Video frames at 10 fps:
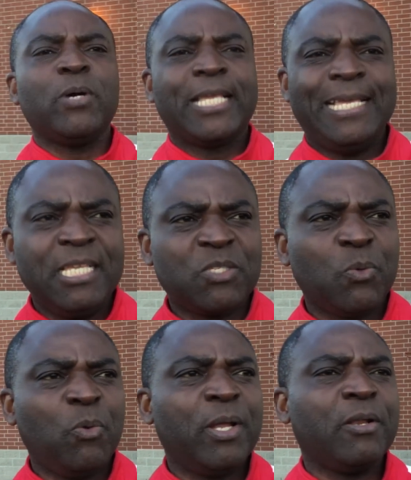our kids,
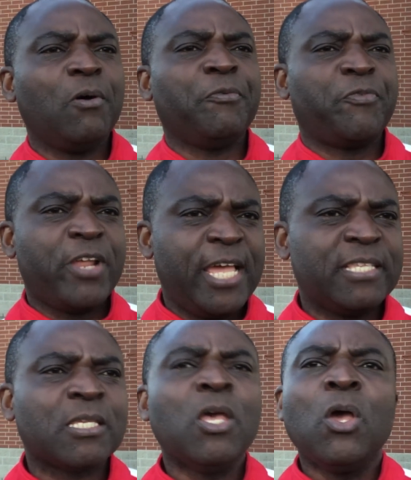we want our
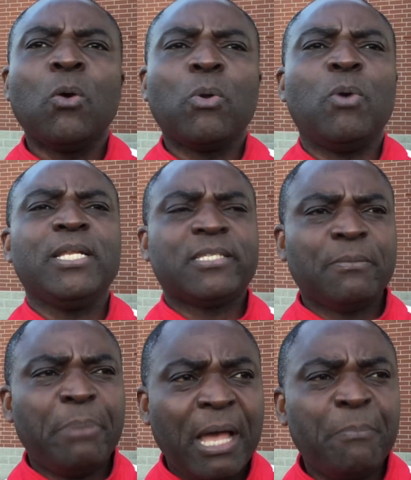friends, we want
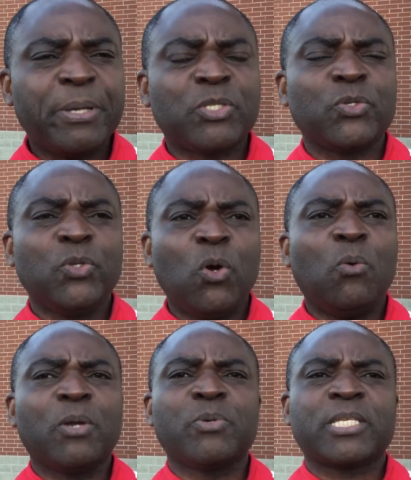Zimbabwe to know
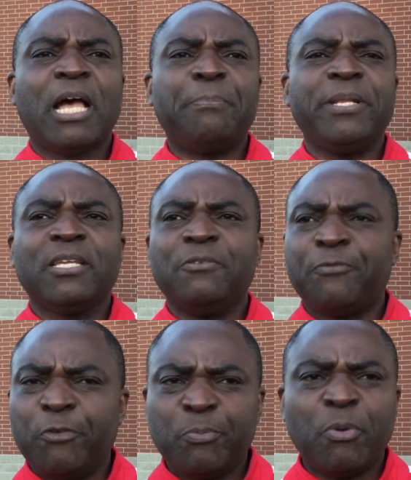what was happening in
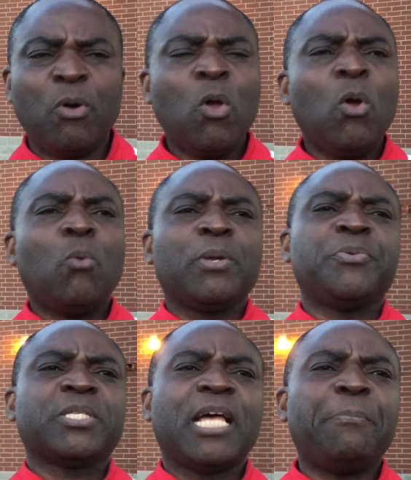football, what
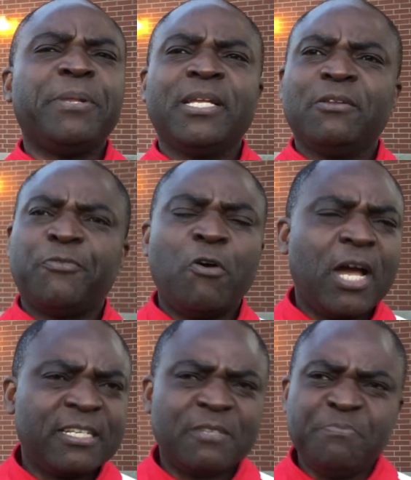was happening in
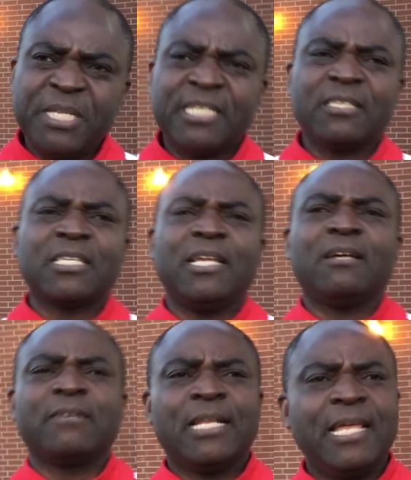400 meters
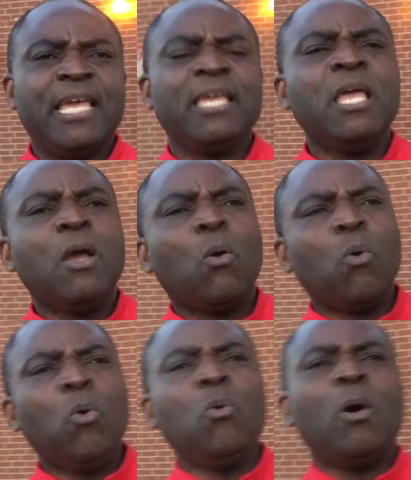relay,
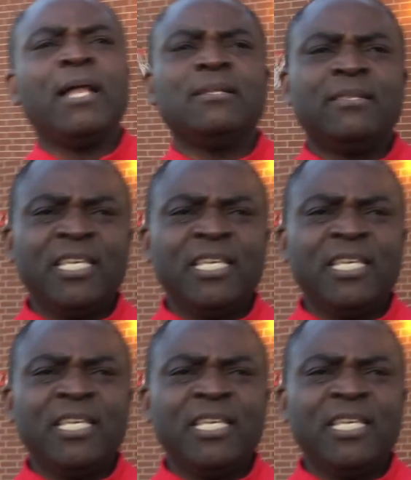who won